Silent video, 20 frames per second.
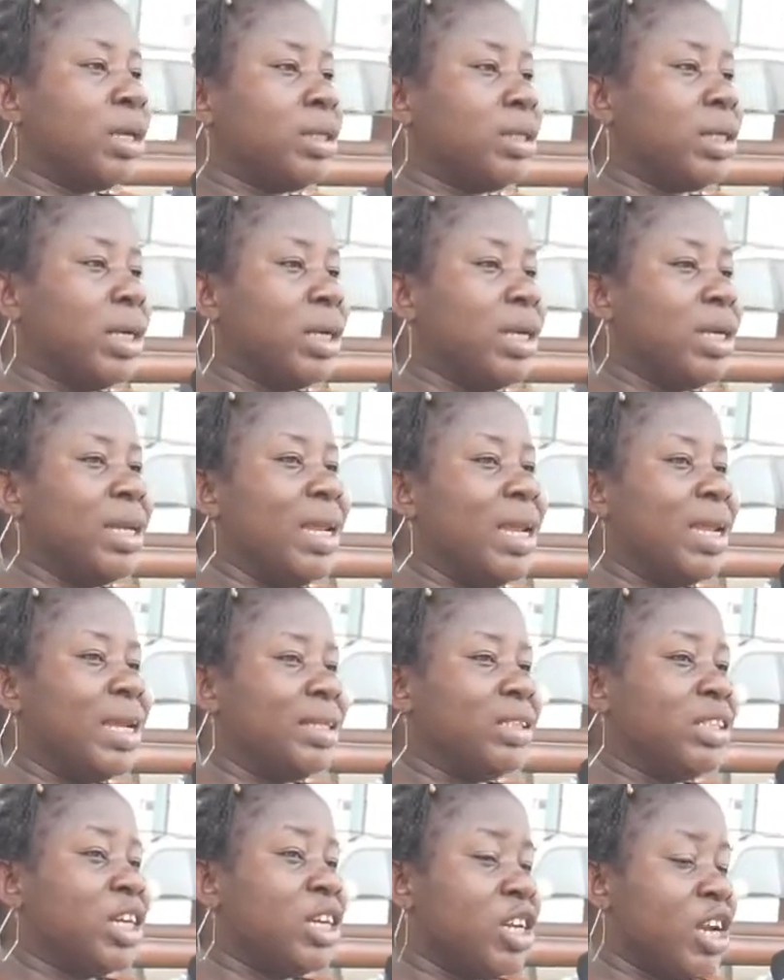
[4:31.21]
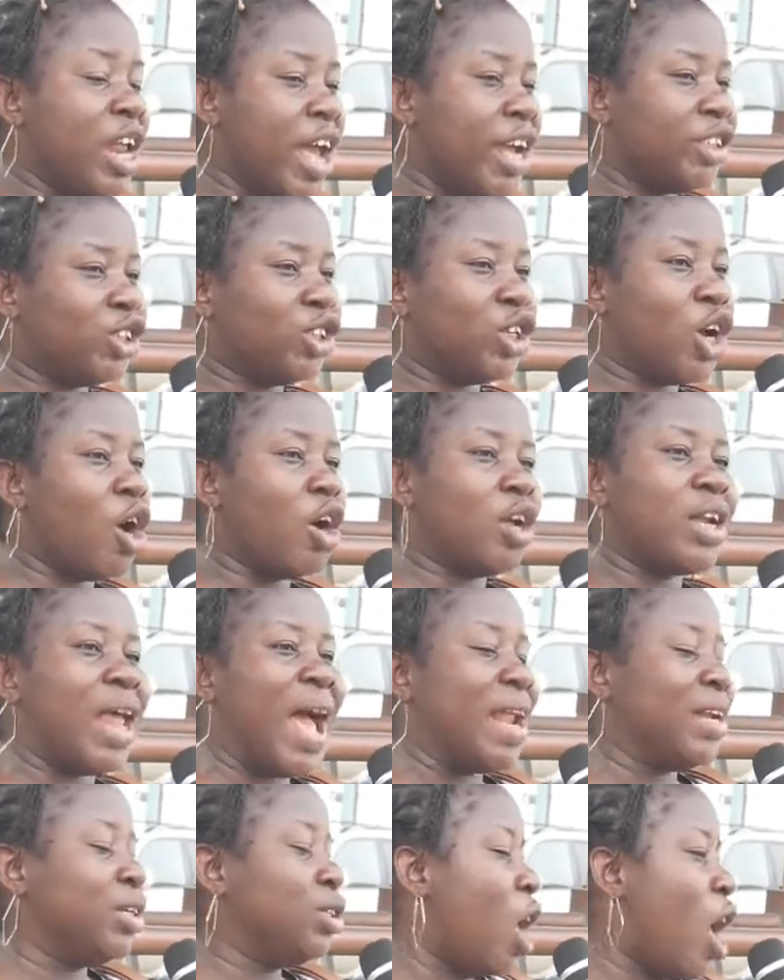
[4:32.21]
nation
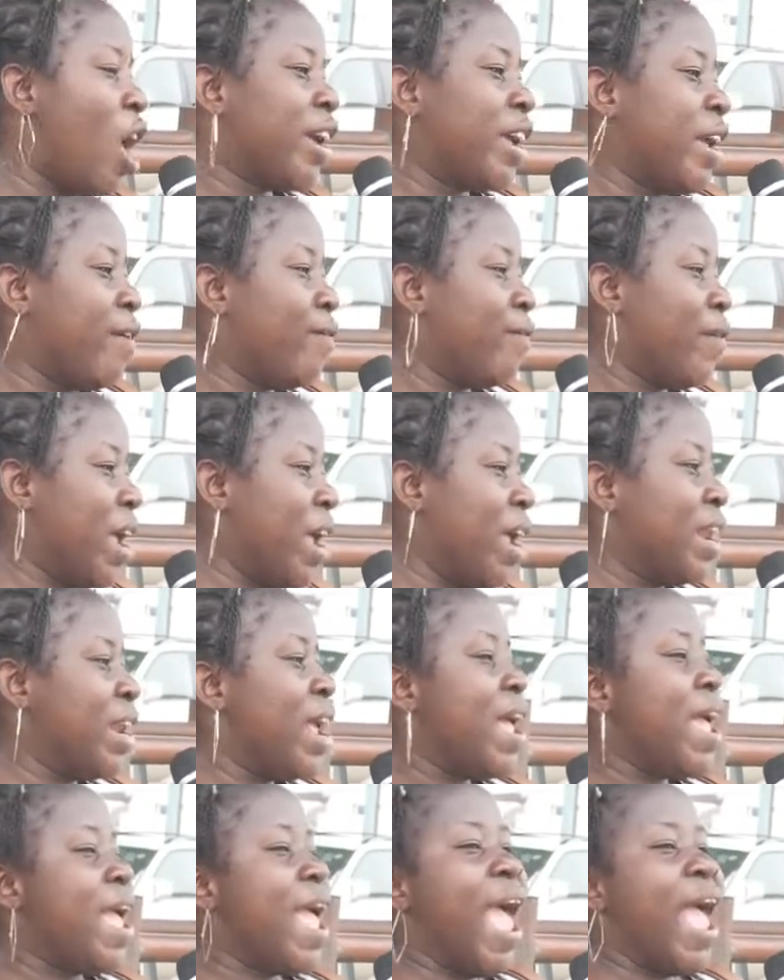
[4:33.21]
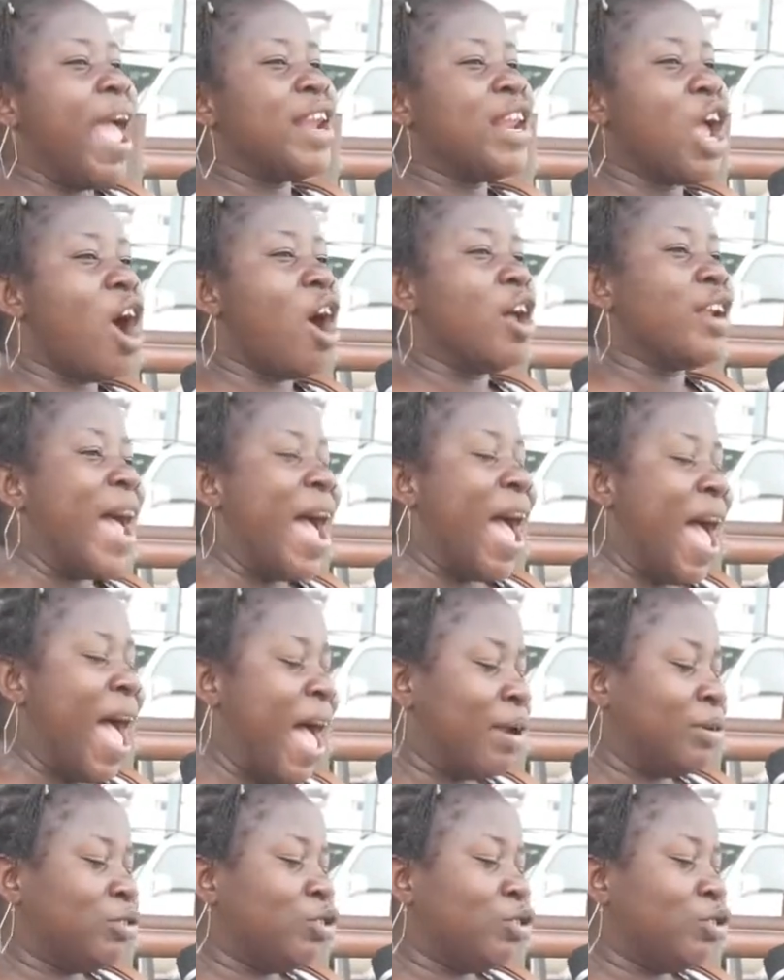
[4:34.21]
and not giving any other